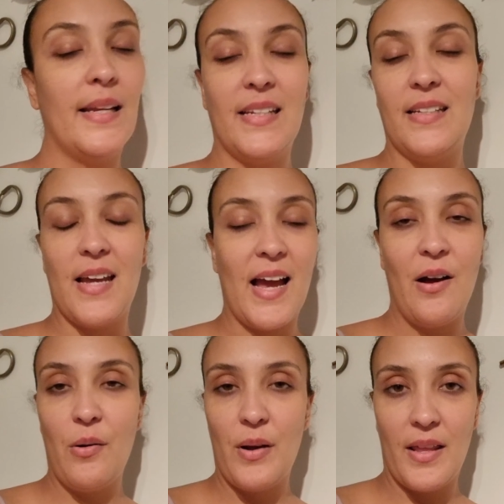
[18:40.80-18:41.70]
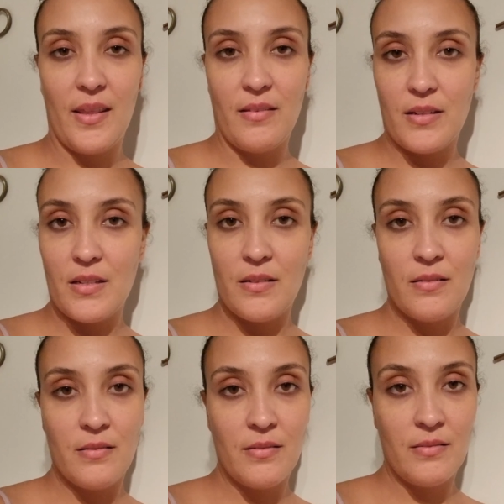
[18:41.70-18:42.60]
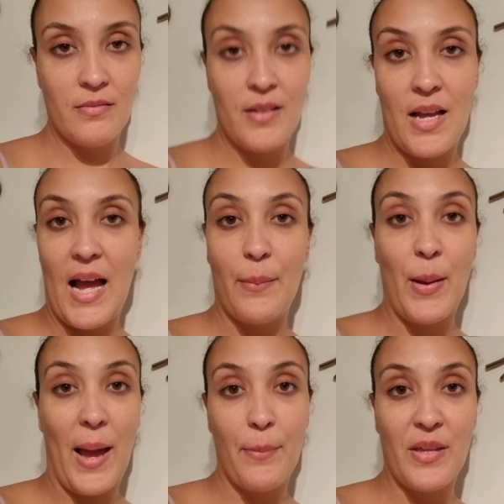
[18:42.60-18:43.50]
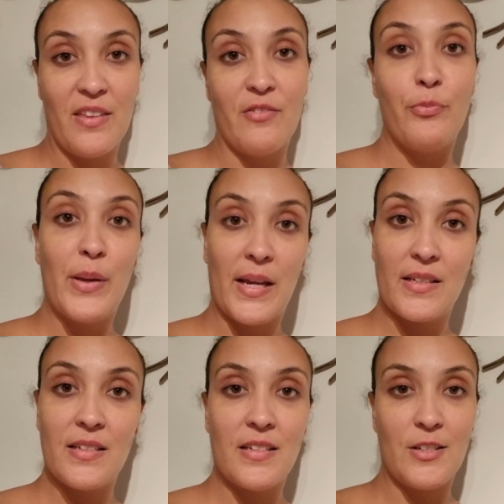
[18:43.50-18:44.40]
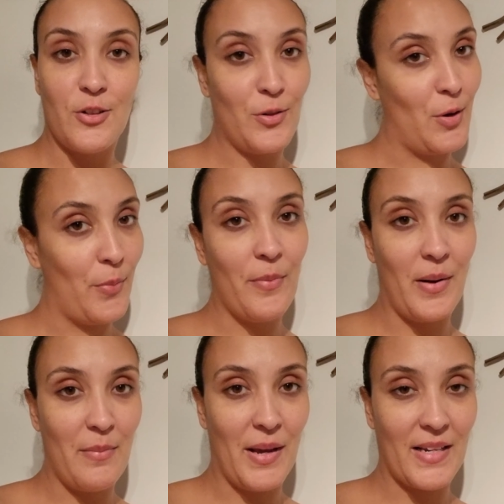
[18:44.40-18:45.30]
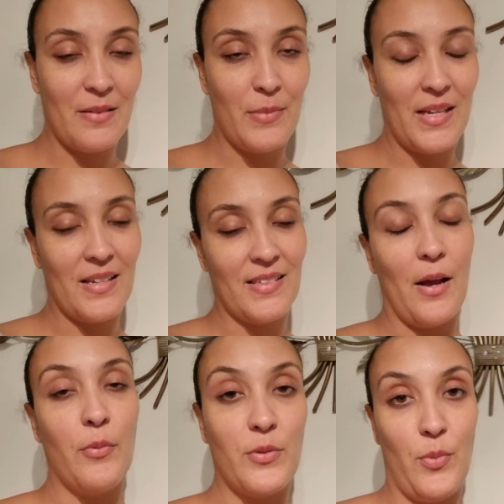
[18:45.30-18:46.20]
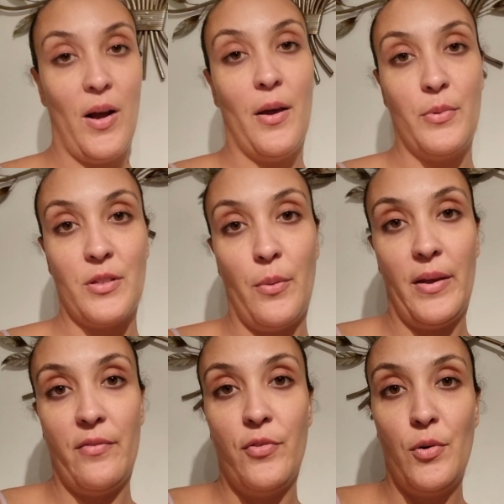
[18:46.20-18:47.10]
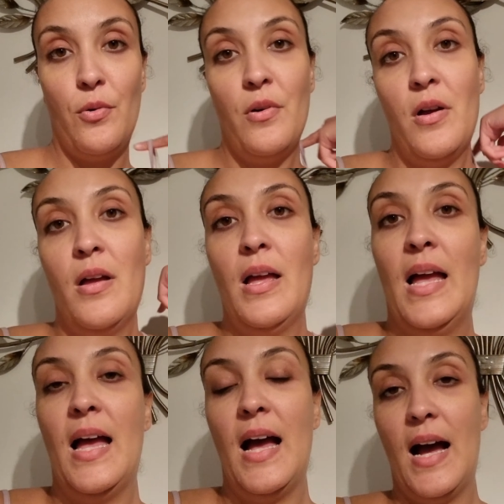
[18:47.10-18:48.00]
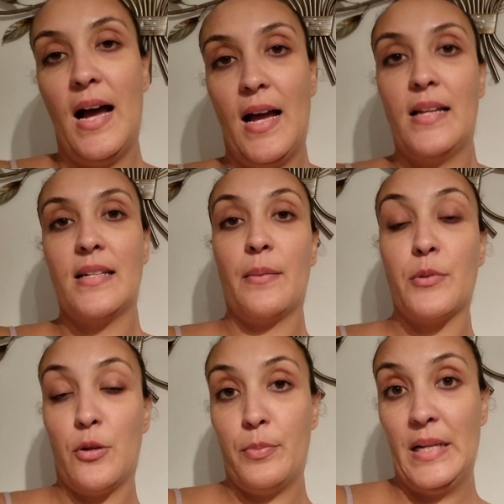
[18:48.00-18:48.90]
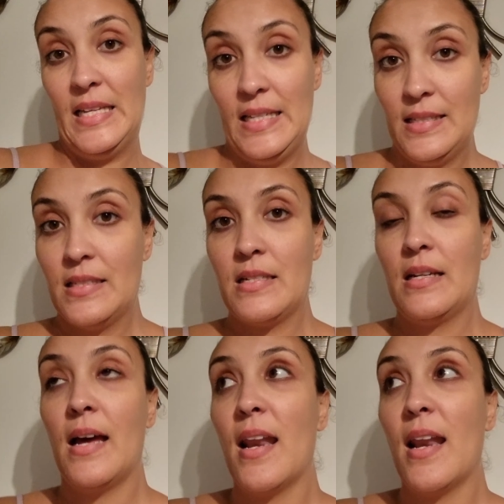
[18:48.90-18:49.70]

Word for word: I need it out and I'm happy they've picked to do an open myomectomy because that was what I was going for. And I'm so pleased.